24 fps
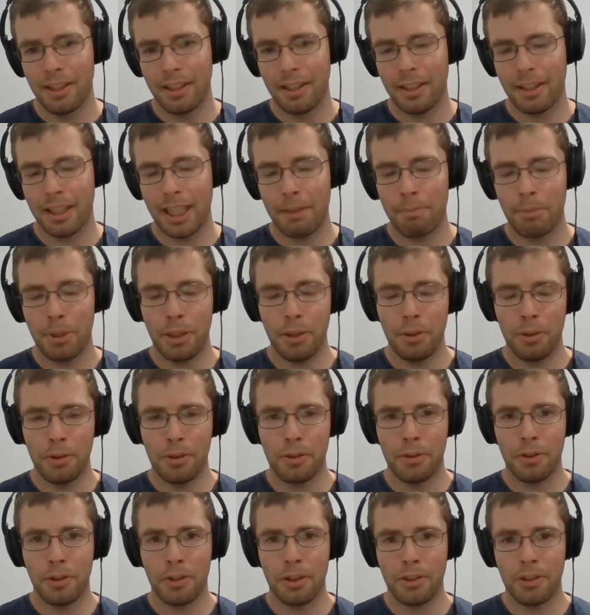can be
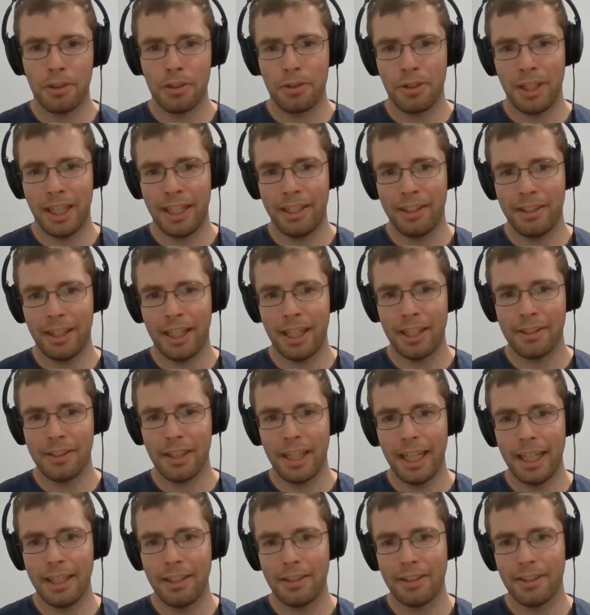used to constrain
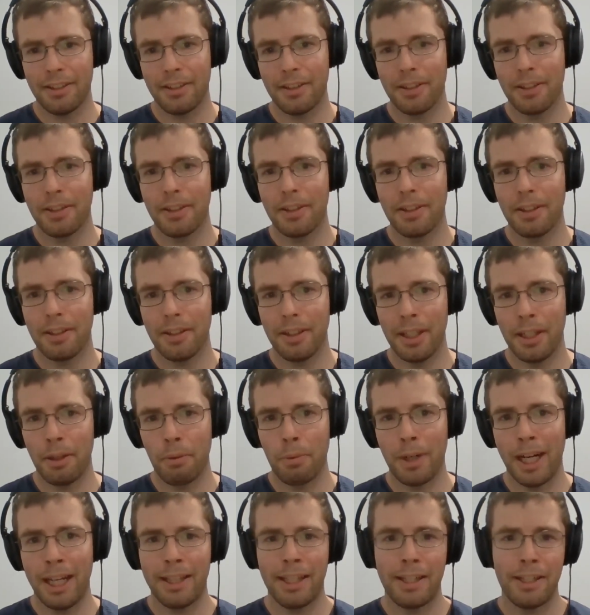S8 in a
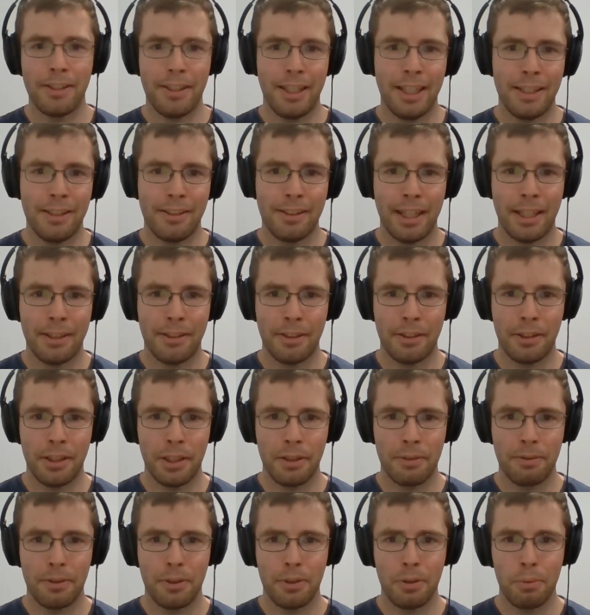way that is
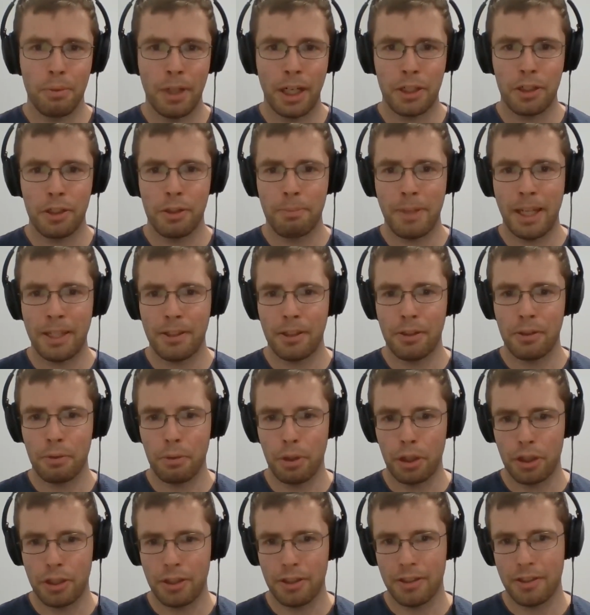insensitive to Redshift-Space
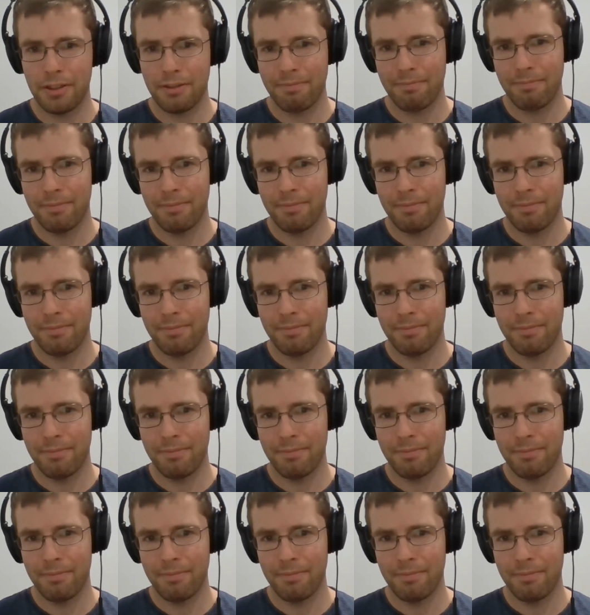distortions.